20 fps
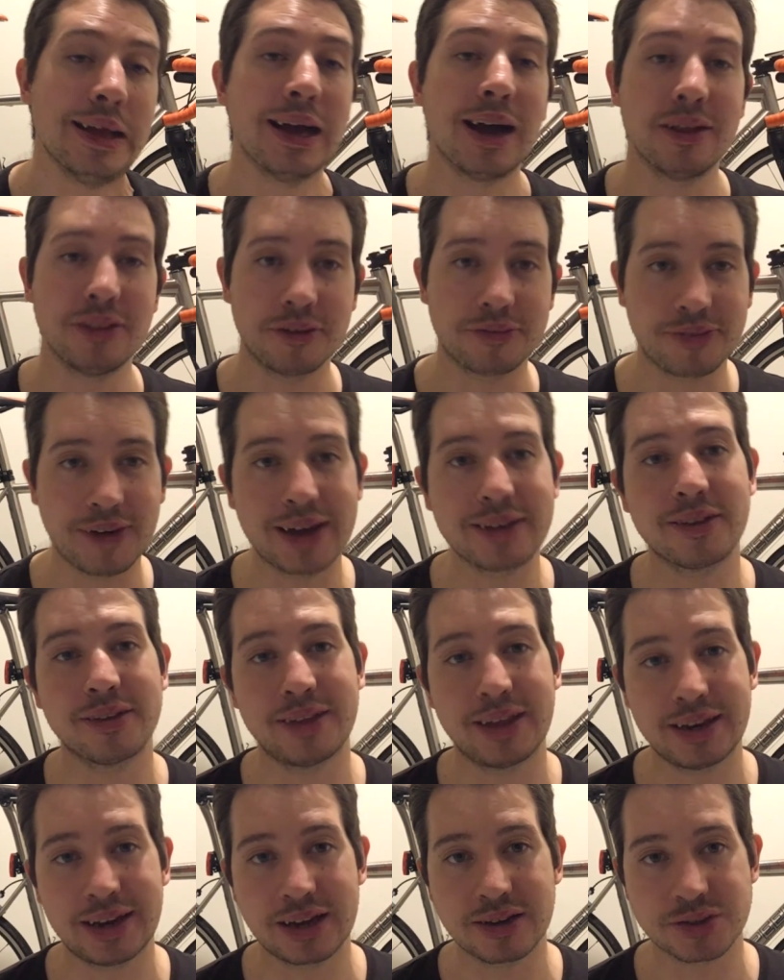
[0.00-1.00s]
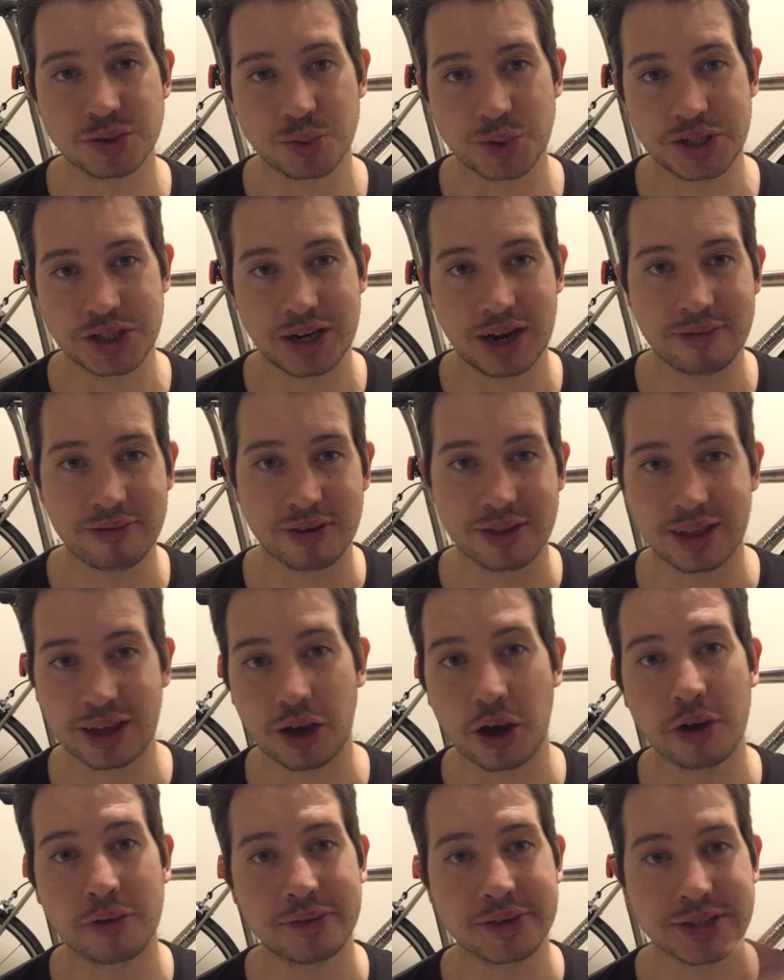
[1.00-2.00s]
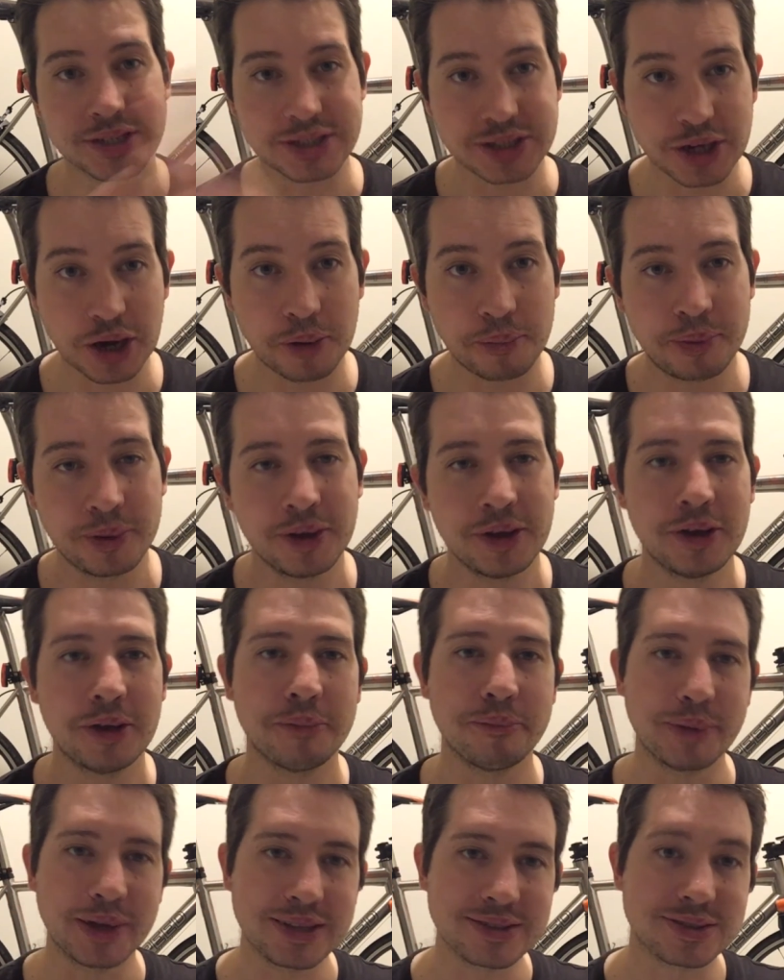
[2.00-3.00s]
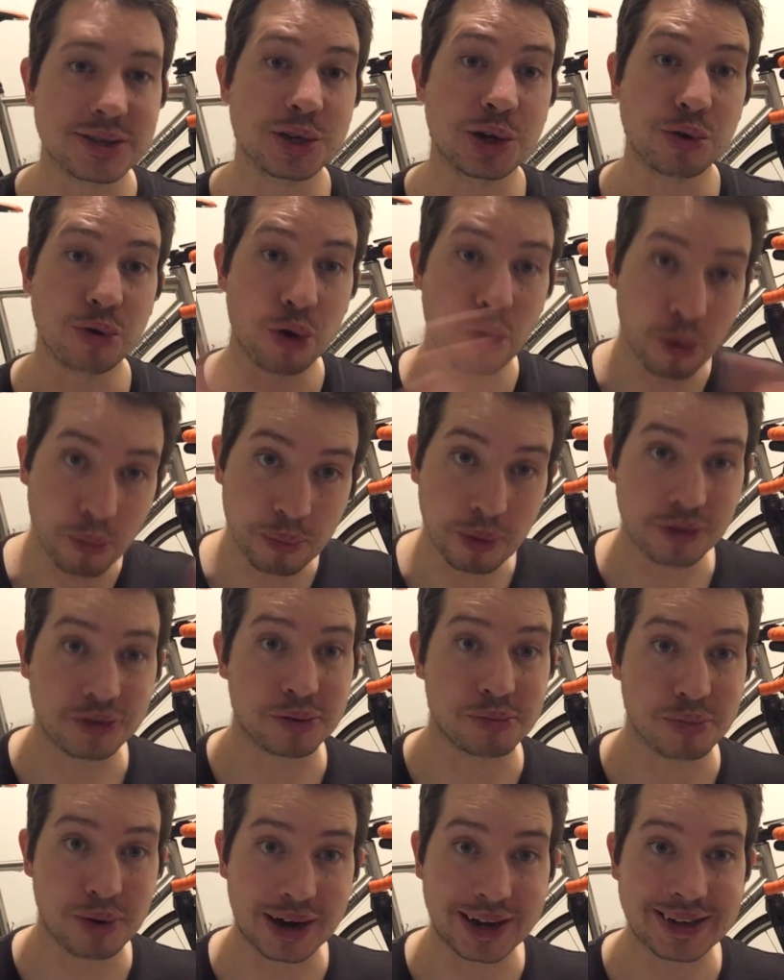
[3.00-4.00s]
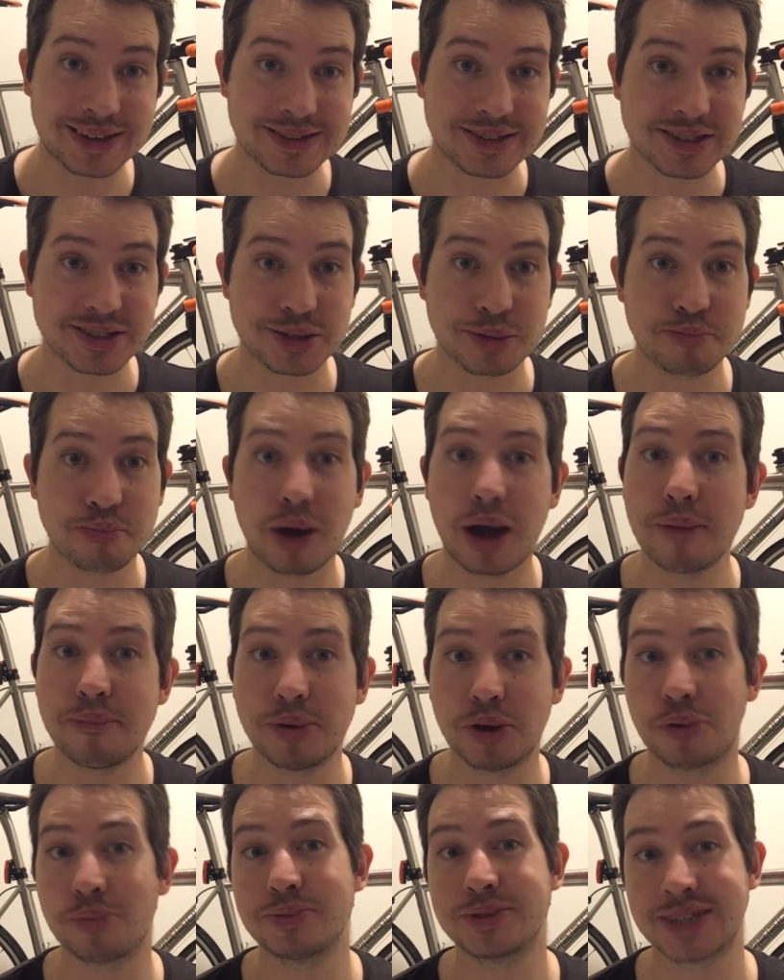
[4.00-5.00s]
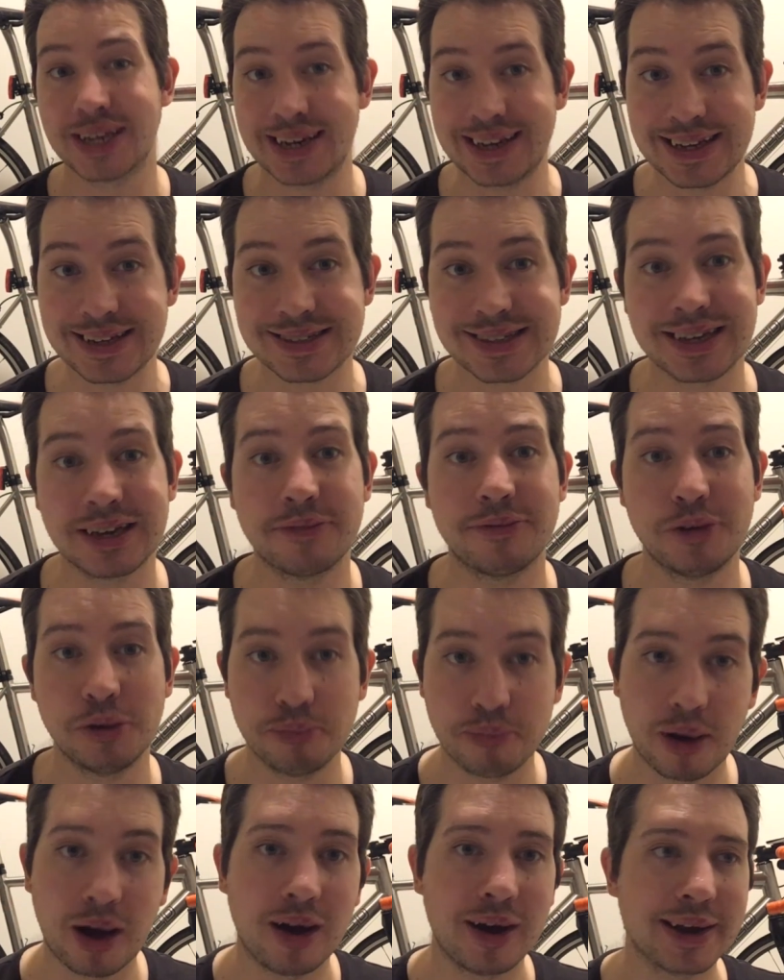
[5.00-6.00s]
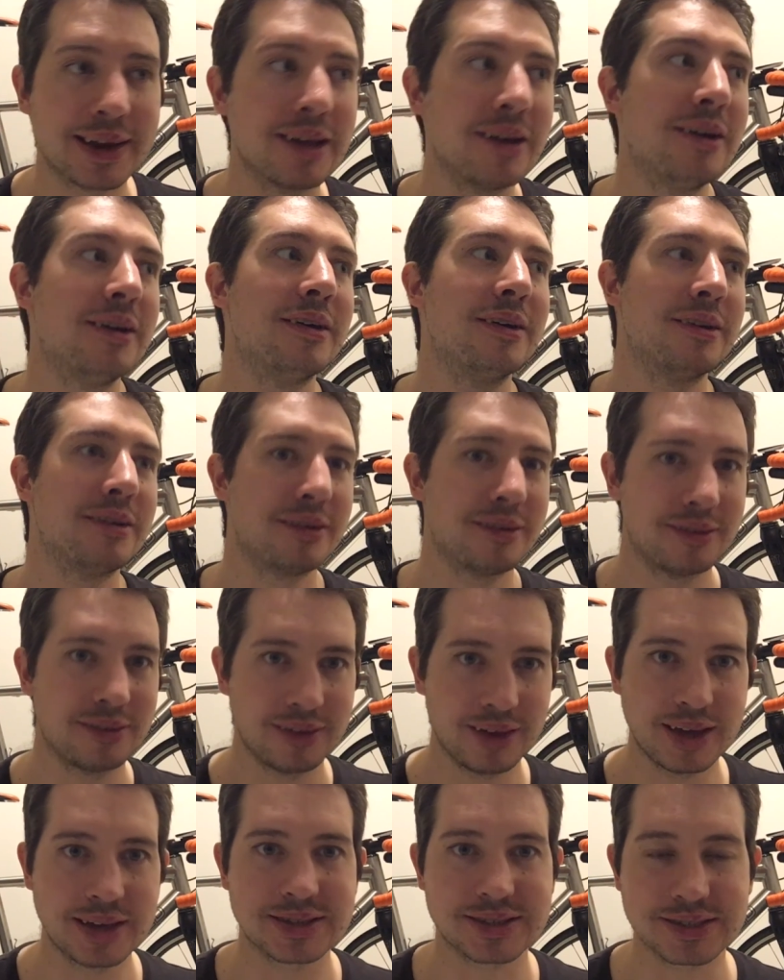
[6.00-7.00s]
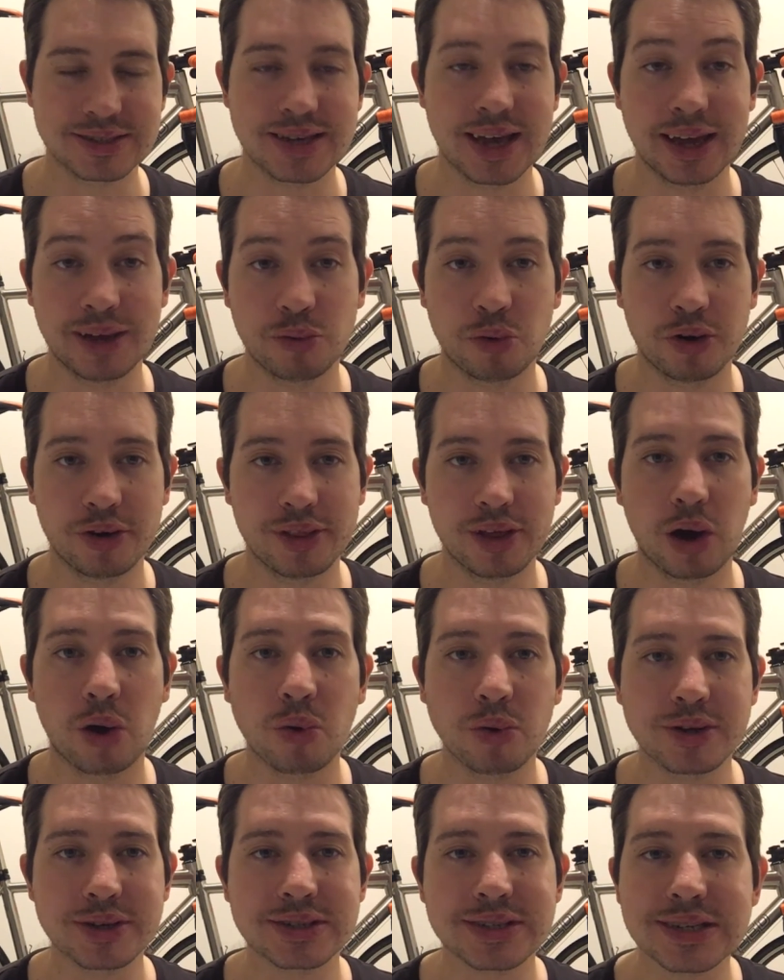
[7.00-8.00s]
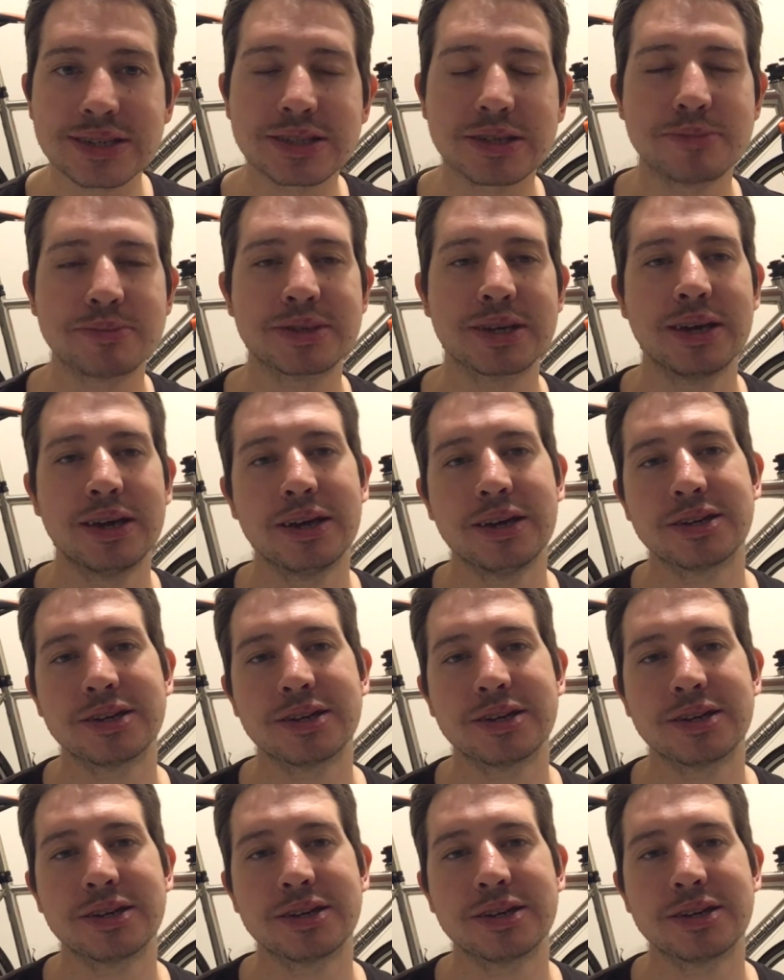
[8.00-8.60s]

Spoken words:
And the fact that they're now switching everything over to dub means that your old bottom bracket system might be obsolete if you buy, as I say, one of the older systems.